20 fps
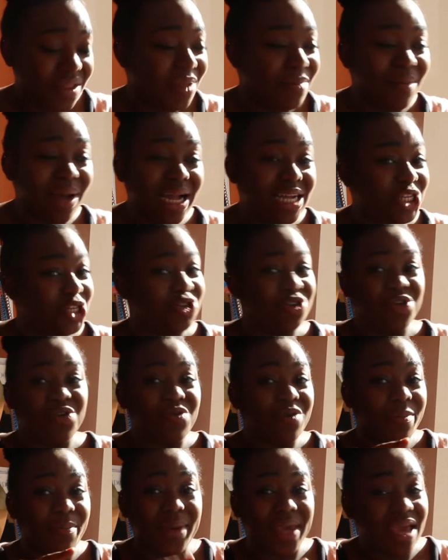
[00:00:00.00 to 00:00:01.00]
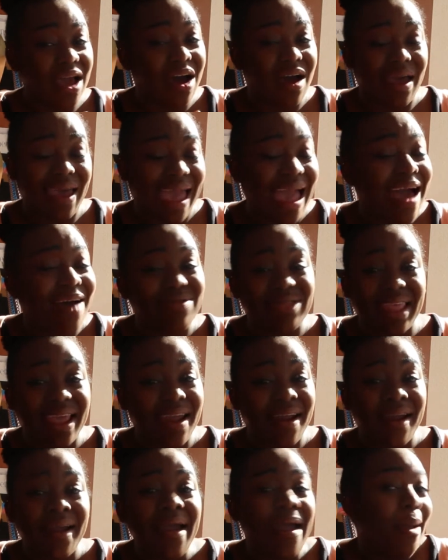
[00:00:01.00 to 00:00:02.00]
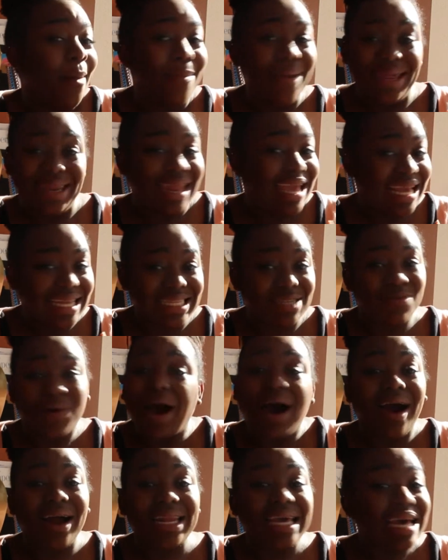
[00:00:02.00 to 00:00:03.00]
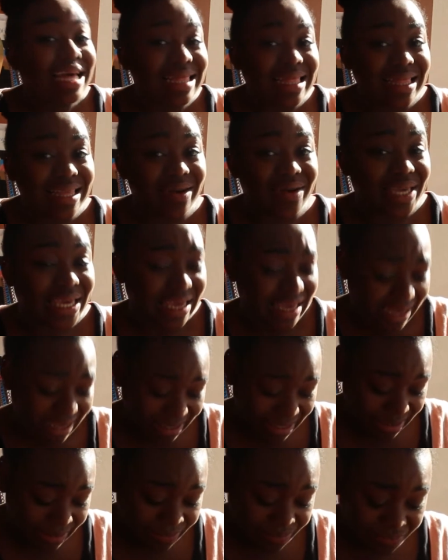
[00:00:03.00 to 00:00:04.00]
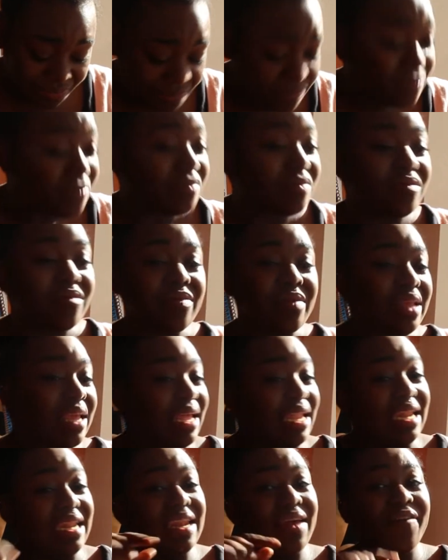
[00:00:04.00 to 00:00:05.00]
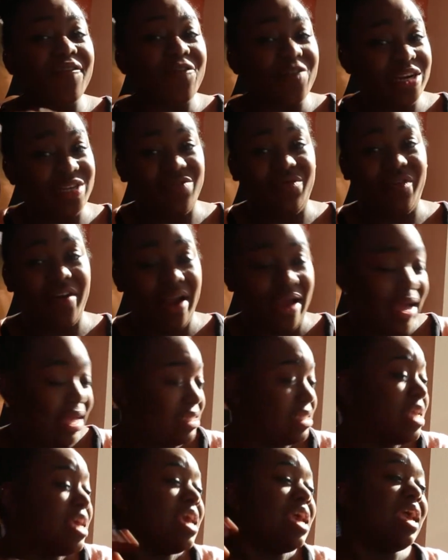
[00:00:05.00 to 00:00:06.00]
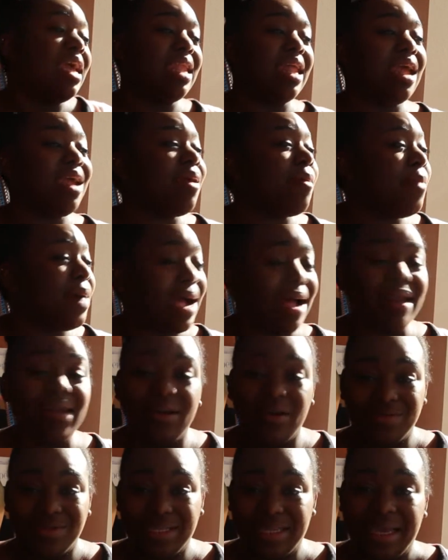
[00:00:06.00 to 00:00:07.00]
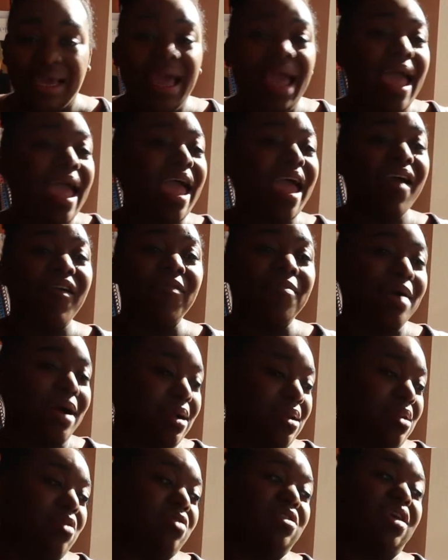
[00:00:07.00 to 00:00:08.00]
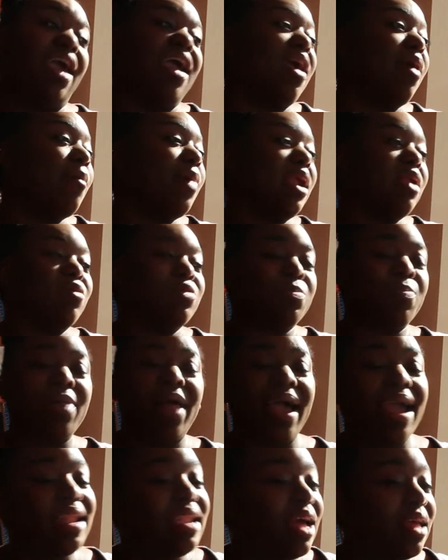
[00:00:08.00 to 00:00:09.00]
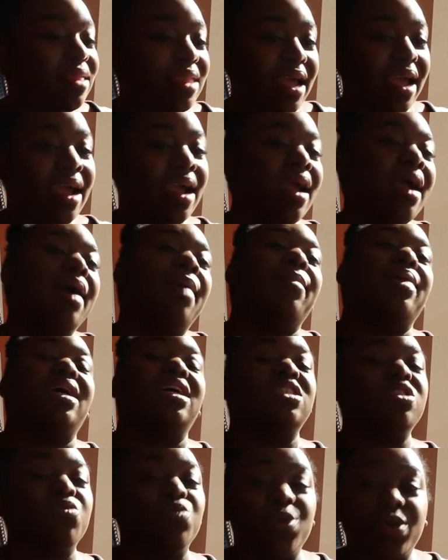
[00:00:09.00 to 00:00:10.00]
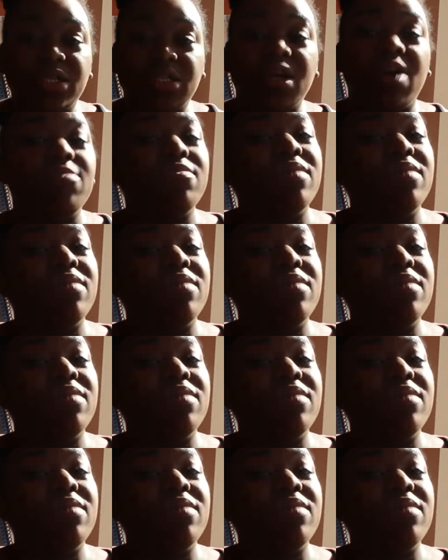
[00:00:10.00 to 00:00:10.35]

Mind you, you could be out there being nasty with all the other little kids. And then them French fries, and everybody knows it. Everybody knows it. Everybody was playing out there because it was so